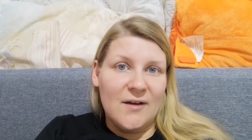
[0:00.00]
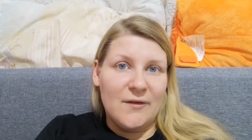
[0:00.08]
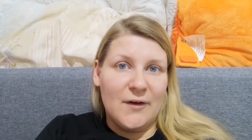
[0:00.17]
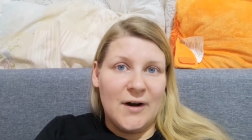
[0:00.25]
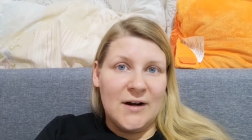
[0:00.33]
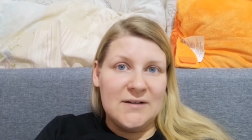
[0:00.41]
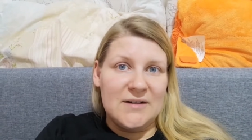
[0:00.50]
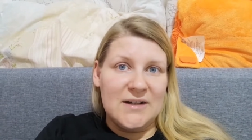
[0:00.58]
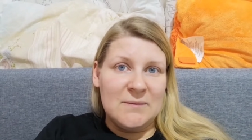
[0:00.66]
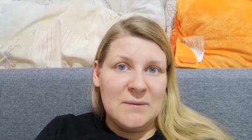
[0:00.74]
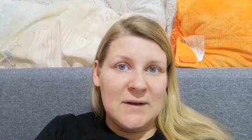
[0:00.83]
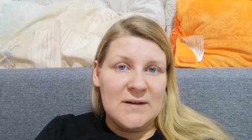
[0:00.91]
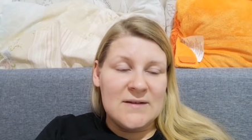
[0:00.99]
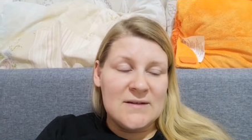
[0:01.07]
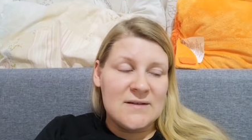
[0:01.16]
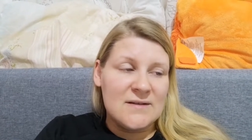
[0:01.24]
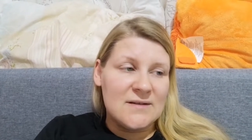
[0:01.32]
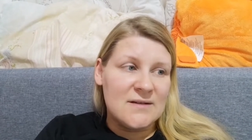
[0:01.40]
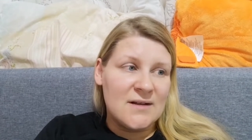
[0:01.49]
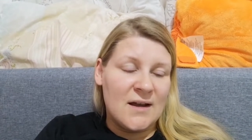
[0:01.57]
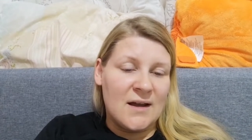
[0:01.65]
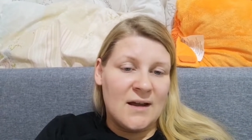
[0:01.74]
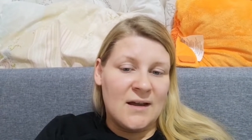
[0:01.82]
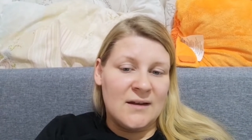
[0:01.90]
for her treatments,
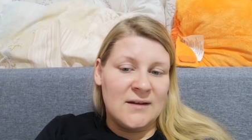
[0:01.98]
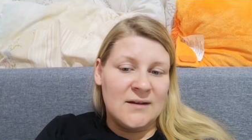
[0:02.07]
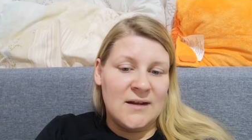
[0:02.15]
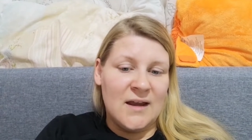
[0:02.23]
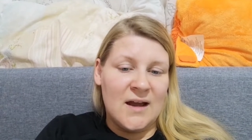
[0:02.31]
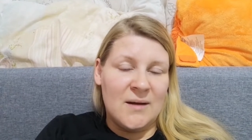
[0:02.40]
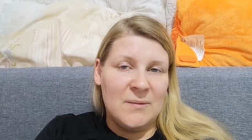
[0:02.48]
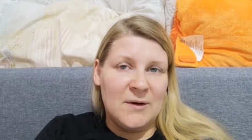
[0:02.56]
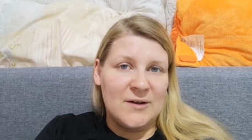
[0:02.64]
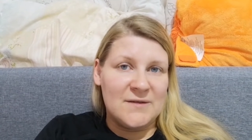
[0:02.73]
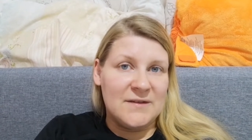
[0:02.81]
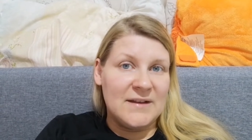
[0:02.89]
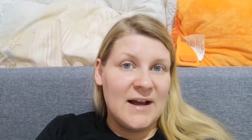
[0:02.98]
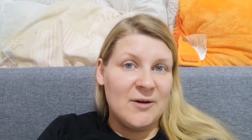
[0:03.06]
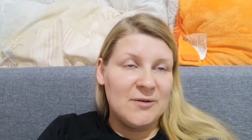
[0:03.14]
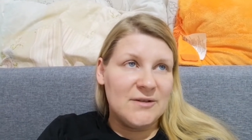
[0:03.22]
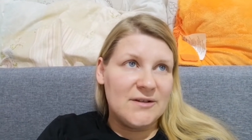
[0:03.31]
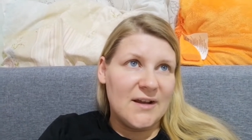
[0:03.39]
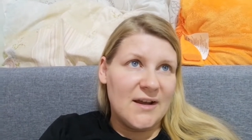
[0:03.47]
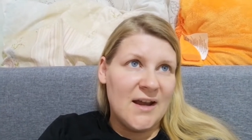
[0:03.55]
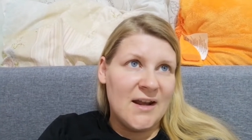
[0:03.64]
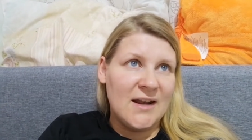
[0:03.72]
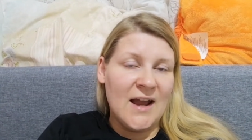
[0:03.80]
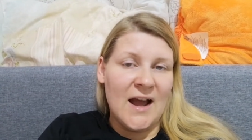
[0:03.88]
and yeah, because without
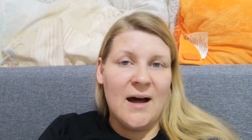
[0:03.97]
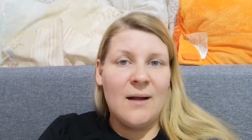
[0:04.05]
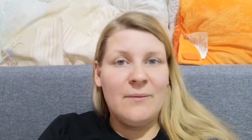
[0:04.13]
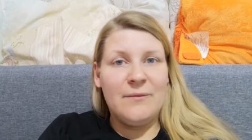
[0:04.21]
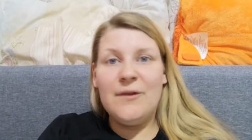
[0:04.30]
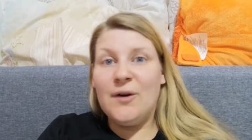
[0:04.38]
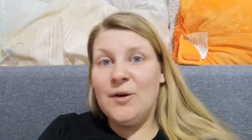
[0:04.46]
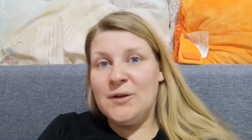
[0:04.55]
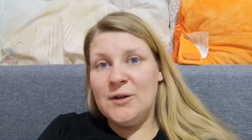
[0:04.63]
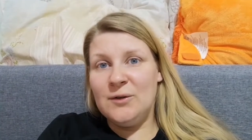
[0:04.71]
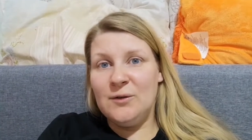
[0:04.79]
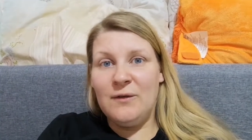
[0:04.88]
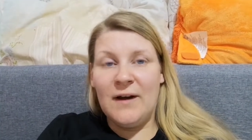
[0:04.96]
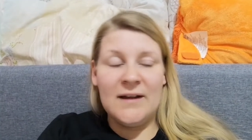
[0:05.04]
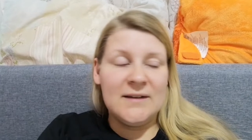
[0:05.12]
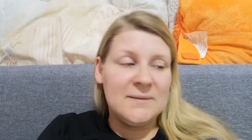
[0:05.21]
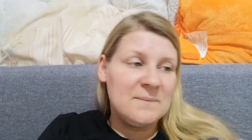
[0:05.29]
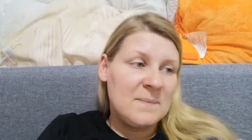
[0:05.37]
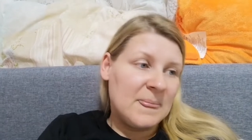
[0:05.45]
any help we couldn't do that.